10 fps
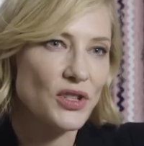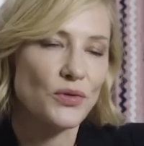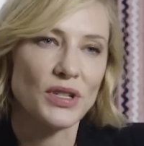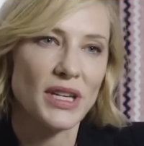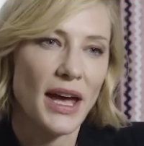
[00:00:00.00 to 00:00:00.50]

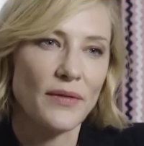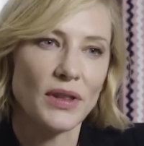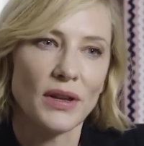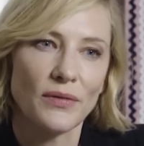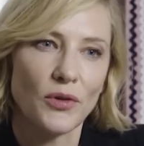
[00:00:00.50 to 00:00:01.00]
From a
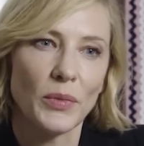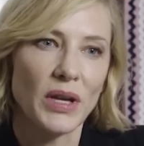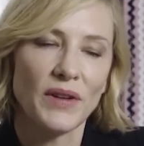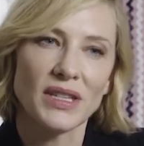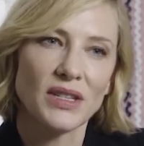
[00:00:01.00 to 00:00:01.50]
top-down
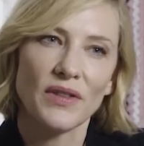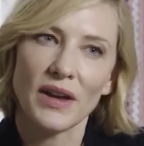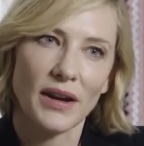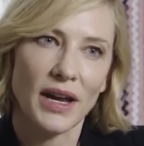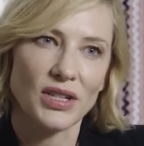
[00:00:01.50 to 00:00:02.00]
level,
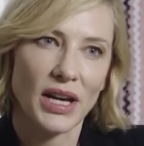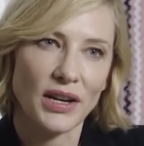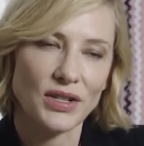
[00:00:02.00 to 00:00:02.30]
you don't have